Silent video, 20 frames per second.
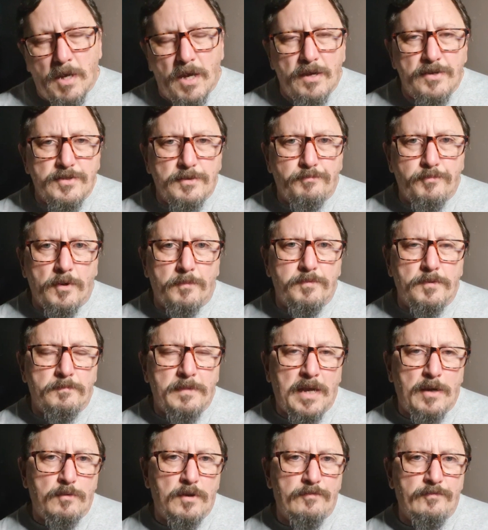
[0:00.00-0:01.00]
other problem,
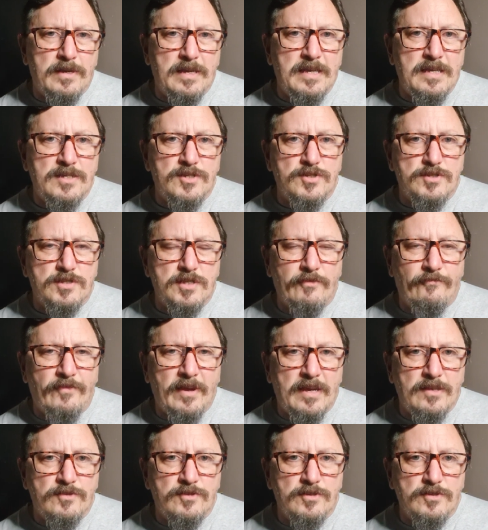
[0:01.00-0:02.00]
however, is the
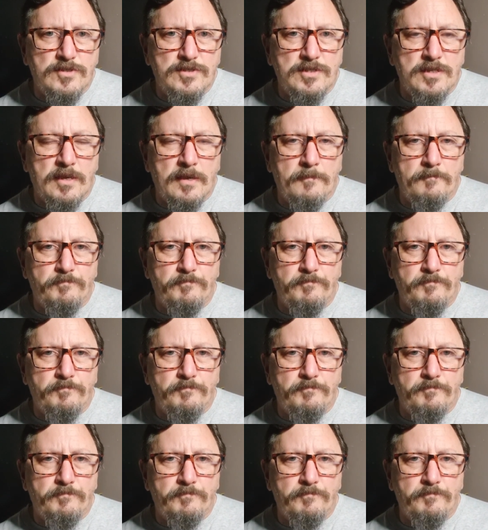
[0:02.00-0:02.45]
fact that,